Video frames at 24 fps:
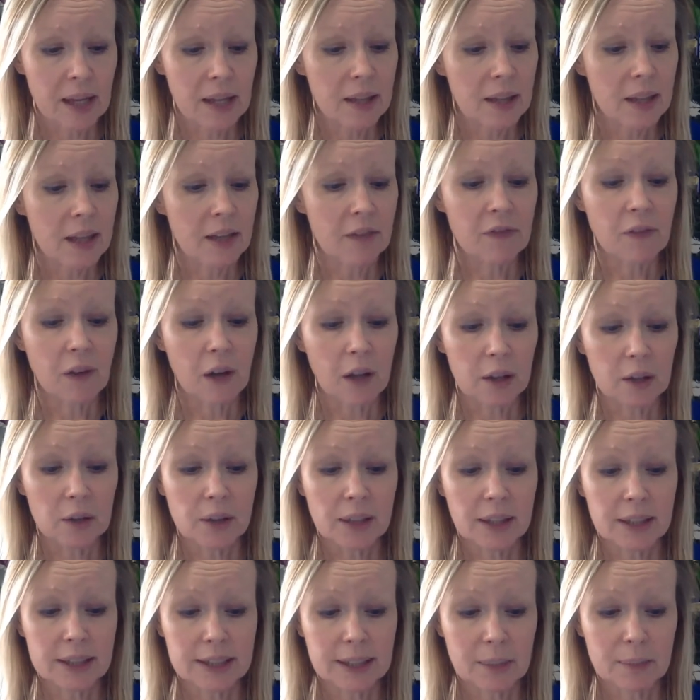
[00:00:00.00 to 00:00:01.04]
They followed
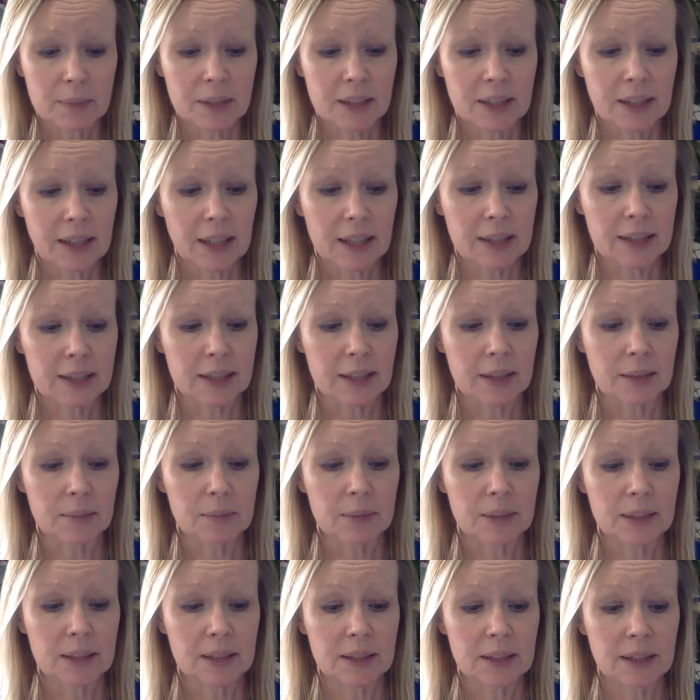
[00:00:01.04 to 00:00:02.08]
accepted
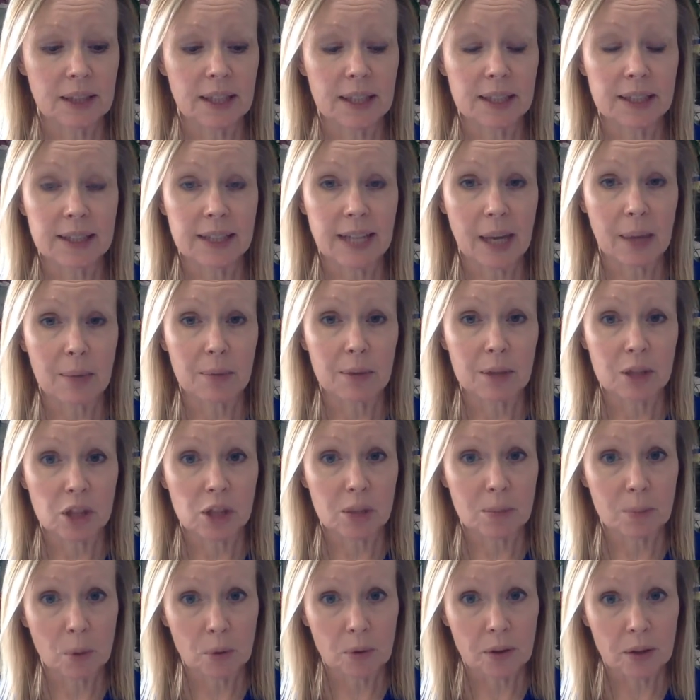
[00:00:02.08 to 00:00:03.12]
customs that
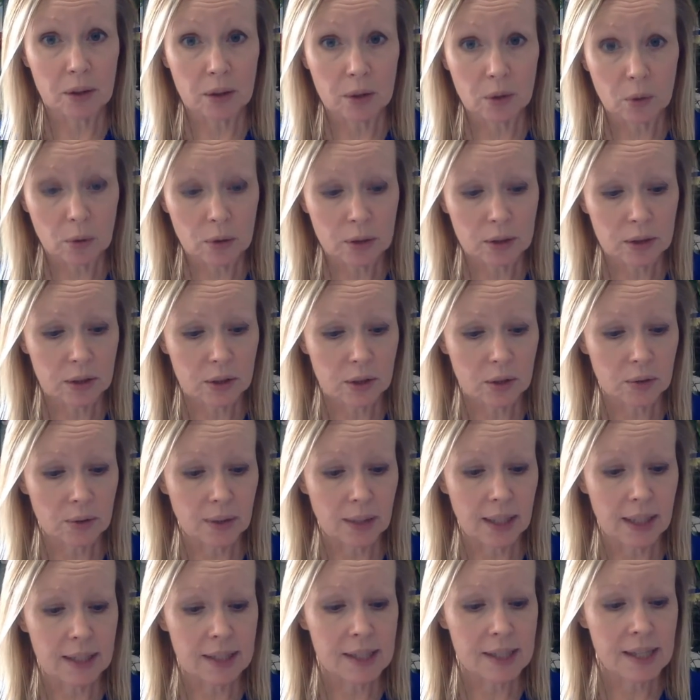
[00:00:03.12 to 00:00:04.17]
established both the lord's
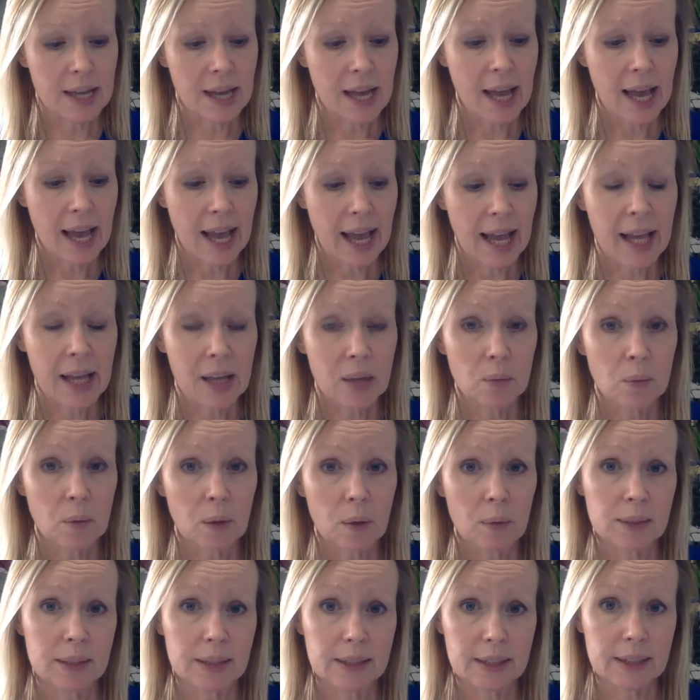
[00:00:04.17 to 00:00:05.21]
duties and
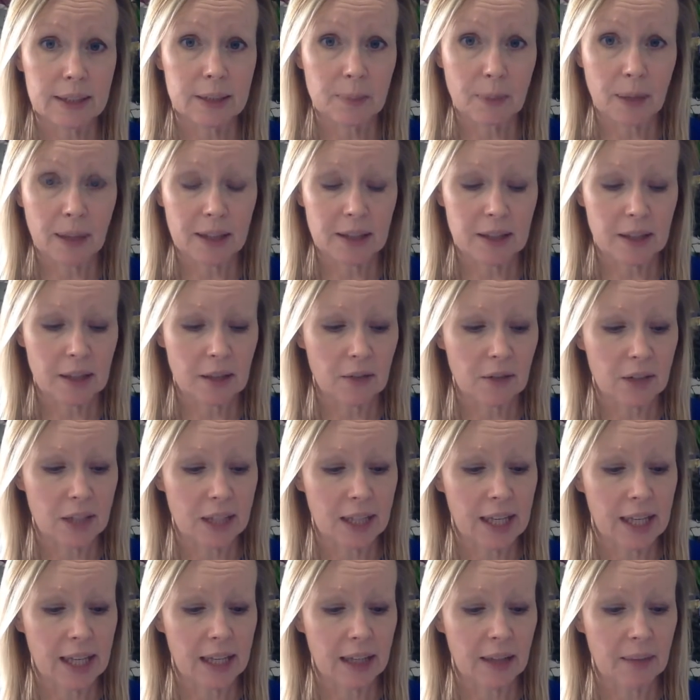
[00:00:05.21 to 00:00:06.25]
what was expected of the
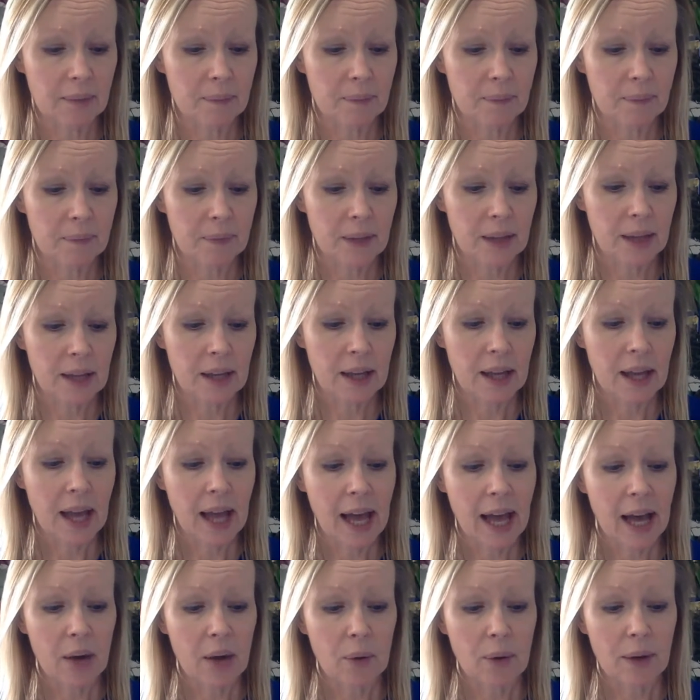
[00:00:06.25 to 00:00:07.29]
king.
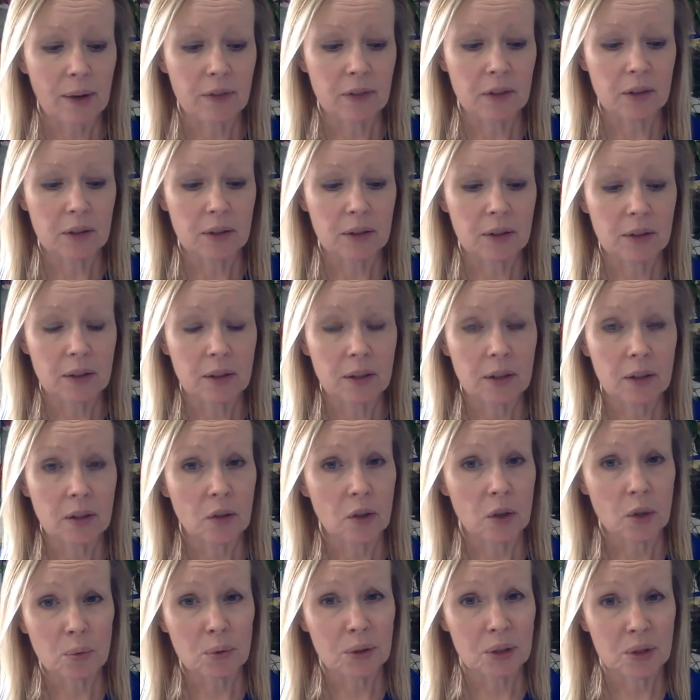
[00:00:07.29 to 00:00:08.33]
However,
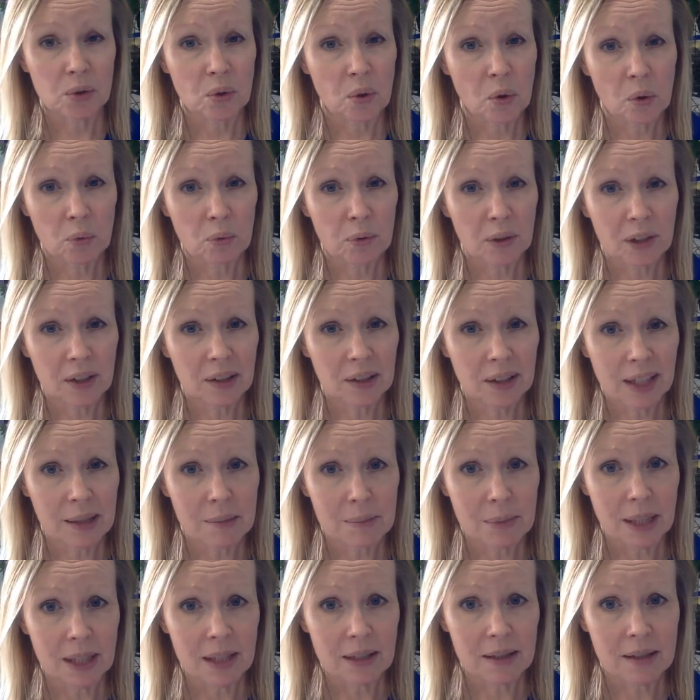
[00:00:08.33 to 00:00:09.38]
there was no real
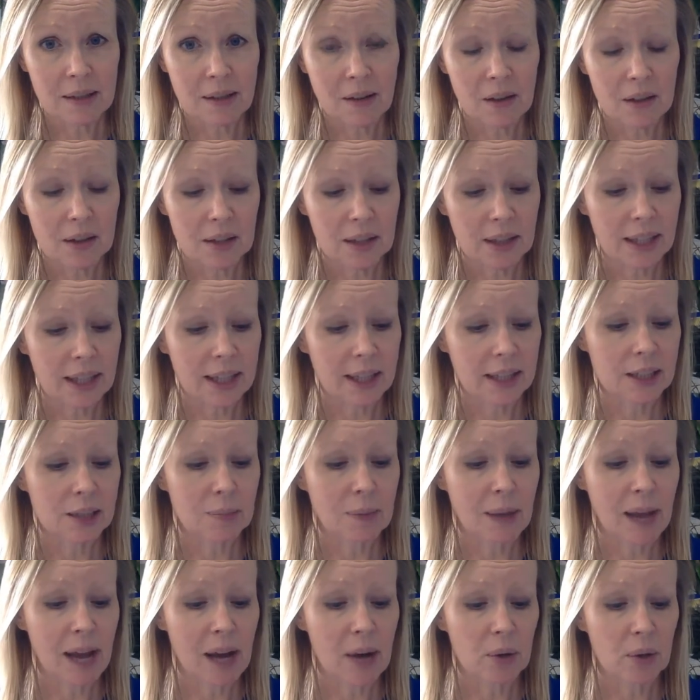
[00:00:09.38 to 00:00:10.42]
limit on the king's
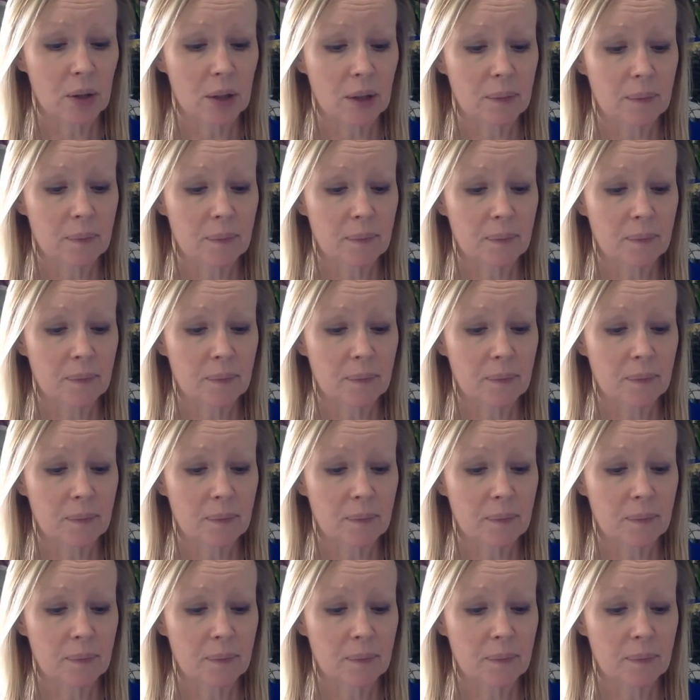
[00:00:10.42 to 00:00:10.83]
power.